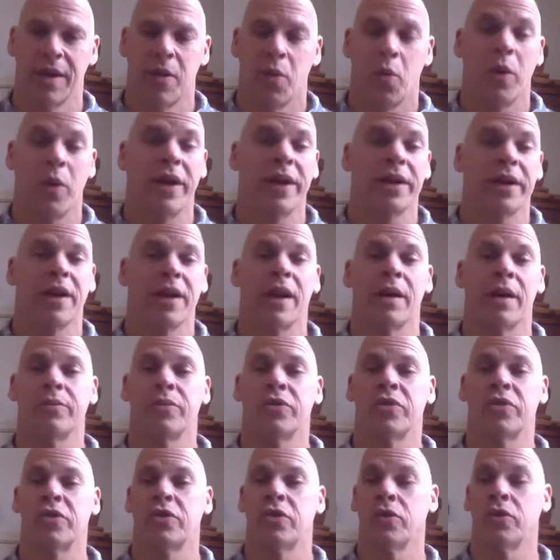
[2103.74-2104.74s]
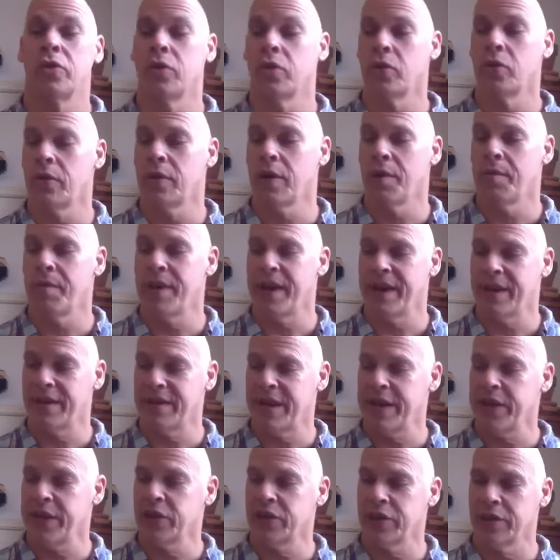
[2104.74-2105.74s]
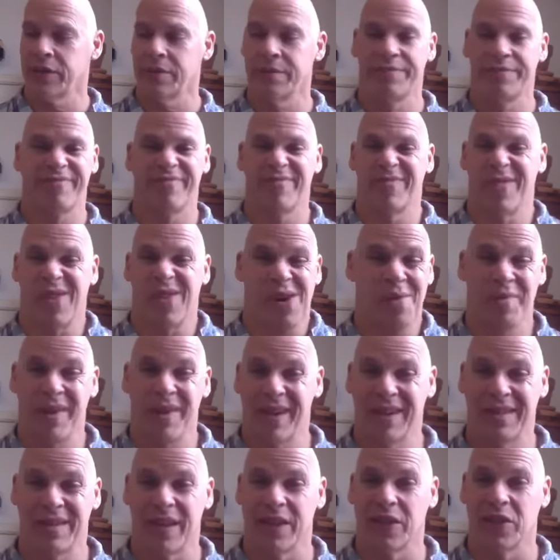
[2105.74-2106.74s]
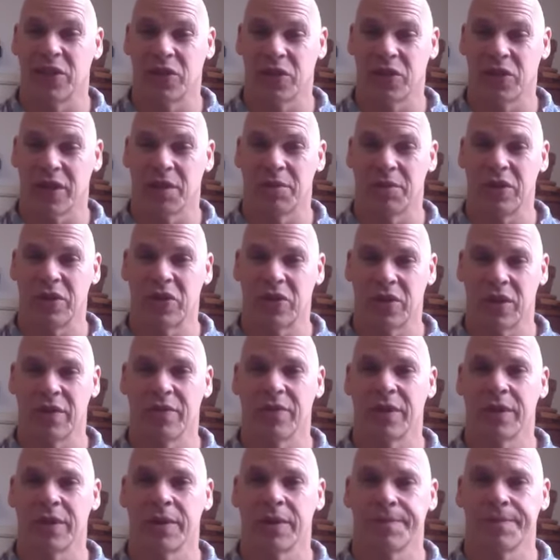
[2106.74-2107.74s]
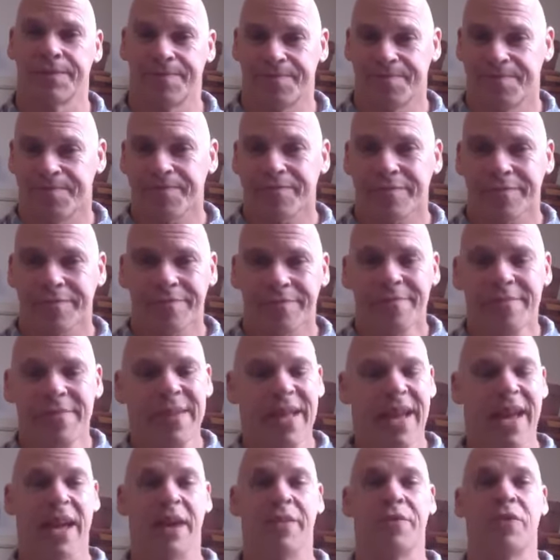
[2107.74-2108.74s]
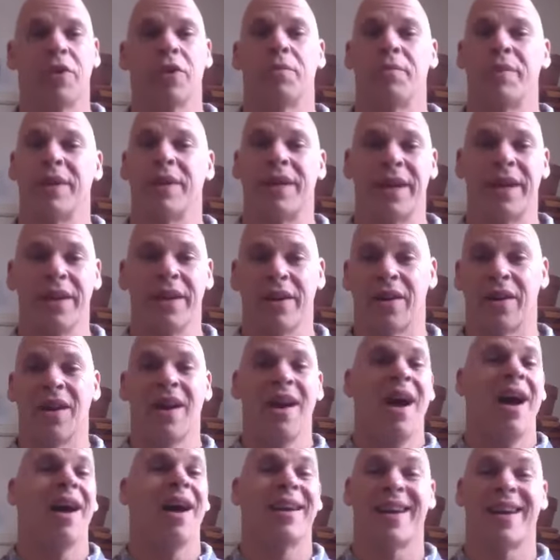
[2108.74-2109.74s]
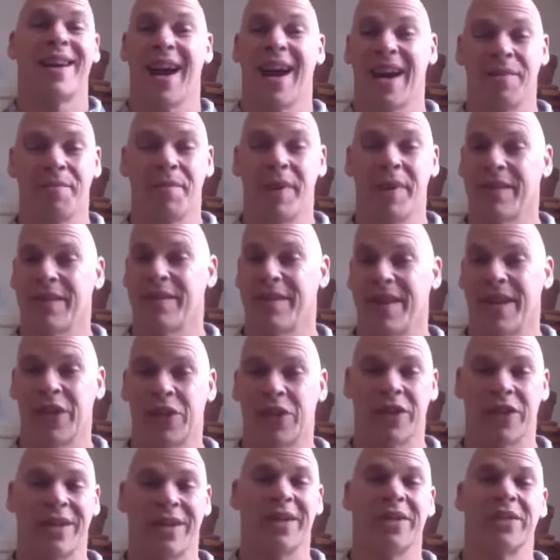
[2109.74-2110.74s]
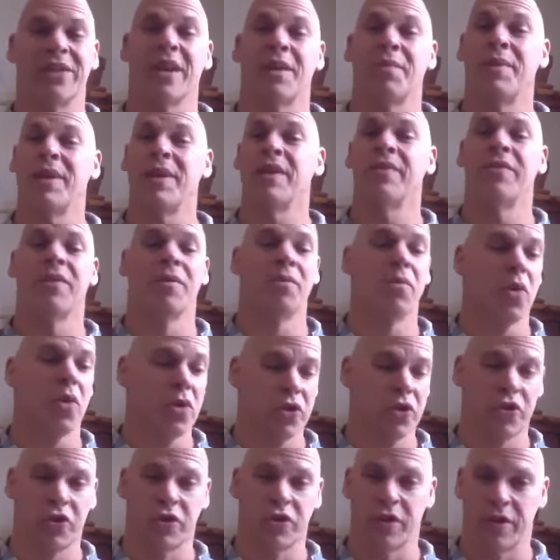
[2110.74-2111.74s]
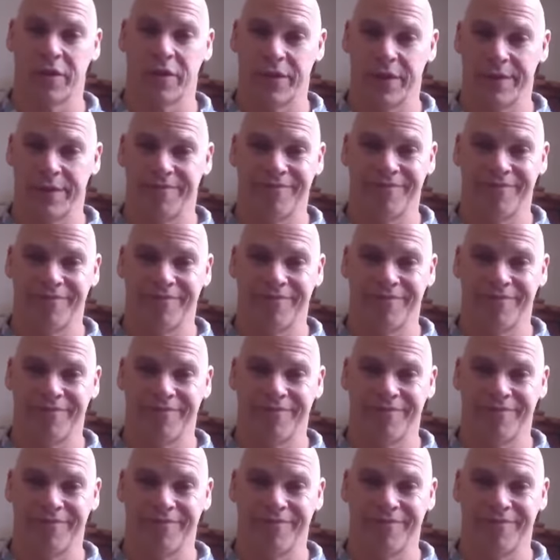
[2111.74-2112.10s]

When it comes to a meditation, all meditations are going to be serving. And if you're a beginner, a guided meditation is going to be even more serving.